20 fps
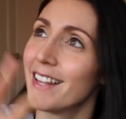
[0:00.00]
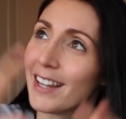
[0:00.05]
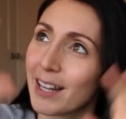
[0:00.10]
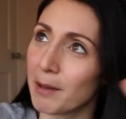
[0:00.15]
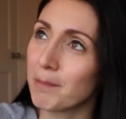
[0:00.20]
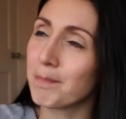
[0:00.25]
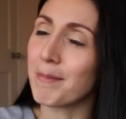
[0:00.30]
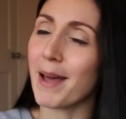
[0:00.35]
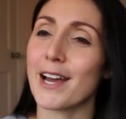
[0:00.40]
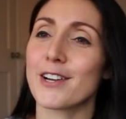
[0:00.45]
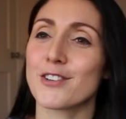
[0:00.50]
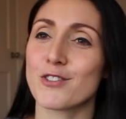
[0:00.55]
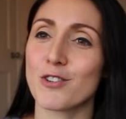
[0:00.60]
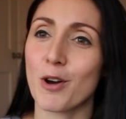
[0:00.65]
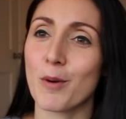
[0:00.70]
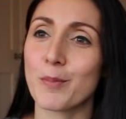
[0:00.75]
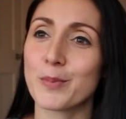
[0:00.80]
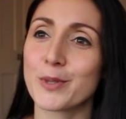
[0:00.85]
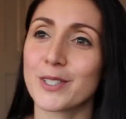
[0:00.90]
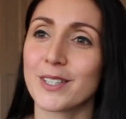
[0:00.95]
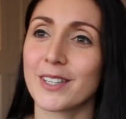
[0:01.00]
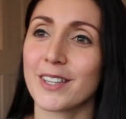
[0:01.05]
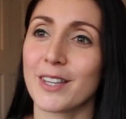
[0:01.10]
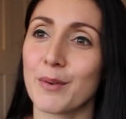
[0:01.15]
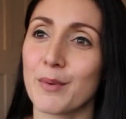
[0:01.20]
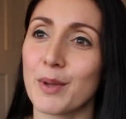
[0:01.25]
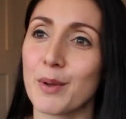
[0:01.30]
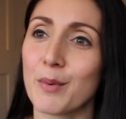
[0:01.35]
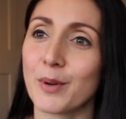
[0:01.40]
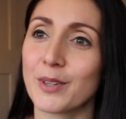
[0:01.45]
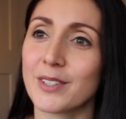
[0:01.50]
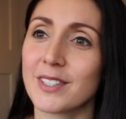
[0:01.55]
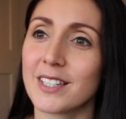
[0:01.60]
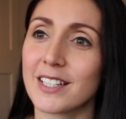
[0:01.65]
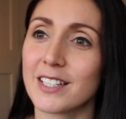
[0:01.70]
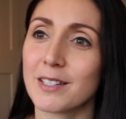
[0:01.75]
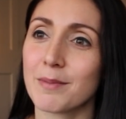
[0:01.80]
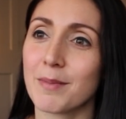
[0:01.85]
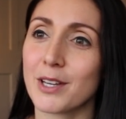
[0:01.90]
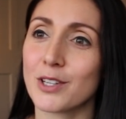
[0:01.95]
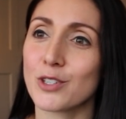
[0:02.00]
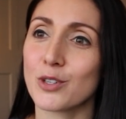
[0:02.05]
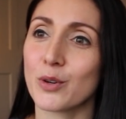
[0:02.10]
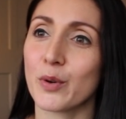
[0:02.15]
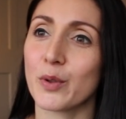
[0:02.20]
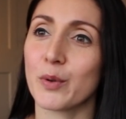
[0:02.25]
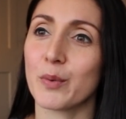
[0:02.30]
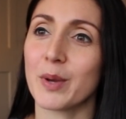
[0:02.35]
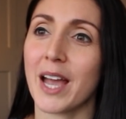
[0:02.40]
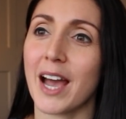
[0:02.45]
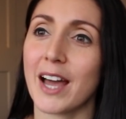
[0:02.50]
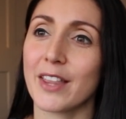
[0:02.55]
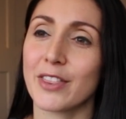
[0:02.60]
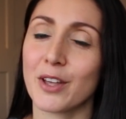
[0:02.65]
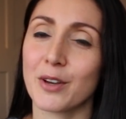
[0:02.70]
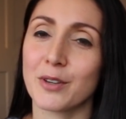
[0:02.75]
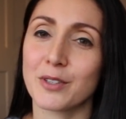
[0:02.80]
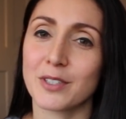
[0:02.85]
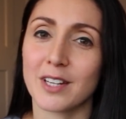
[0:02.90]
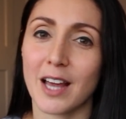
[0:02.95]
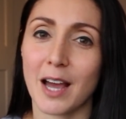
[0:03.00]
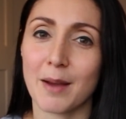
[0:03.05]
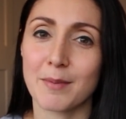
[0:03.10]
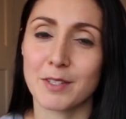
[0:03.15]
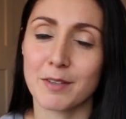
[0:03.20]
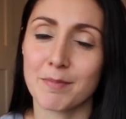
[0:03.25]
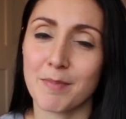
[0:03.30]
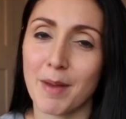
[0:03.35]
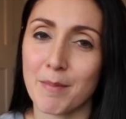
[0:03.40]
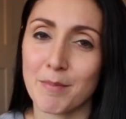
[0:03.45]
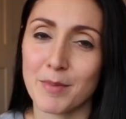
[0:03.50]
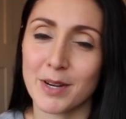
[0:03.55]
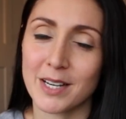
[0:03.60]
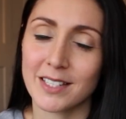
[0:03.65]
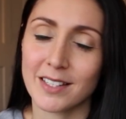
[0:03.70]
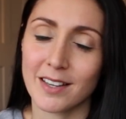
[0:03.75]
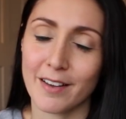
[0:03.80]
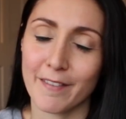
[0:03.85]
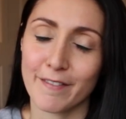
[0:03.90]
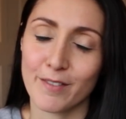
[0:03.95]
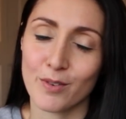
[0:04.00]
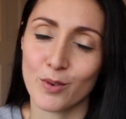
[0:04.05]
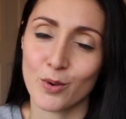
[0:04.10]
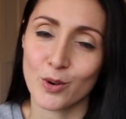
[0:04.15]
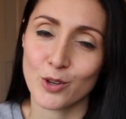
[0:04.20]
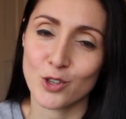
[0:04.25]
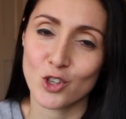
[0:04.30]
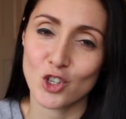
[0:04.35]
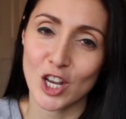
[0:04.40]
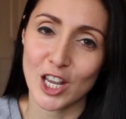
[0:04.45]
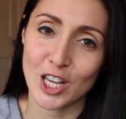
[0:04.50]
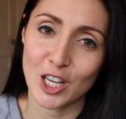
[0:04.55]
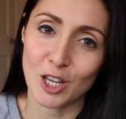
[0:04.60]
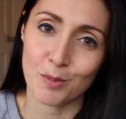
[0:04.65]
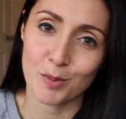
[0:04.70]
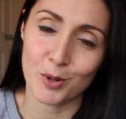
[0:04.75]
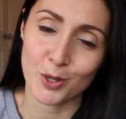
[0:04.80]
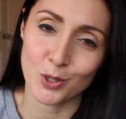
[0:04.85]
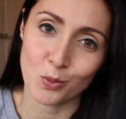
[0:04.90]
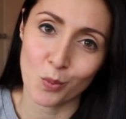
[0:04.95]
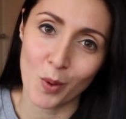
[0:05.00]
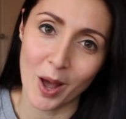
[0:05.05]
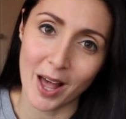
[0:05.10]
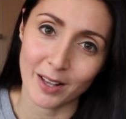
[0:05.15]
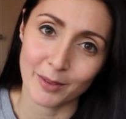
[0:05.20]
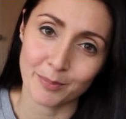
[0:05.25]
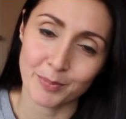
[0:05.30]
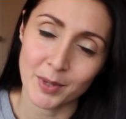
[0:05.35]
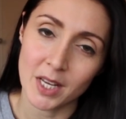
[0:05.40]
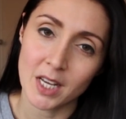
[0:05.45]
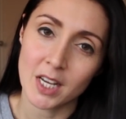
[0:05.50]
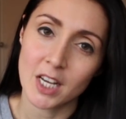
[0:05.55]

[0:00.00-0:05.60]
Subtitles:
little backdrops that we wanted to make sure that we had those types of memories for Jacob as well.